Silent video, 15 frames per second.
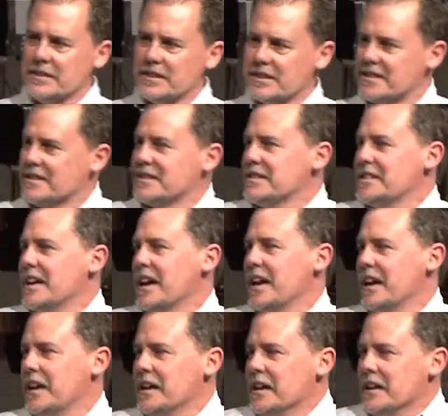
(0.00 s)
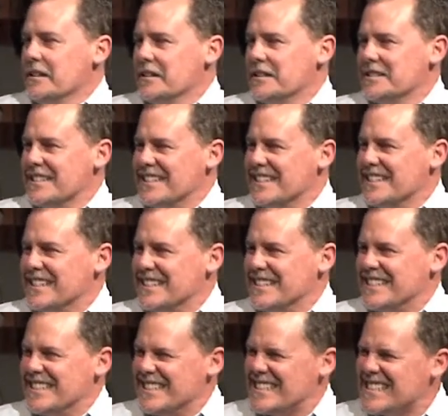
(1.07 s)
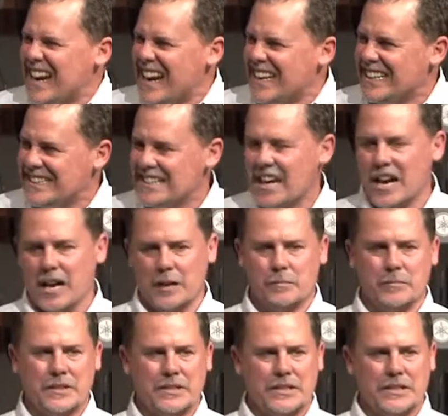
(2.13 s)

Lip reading: this is a day that is it's an exciting time.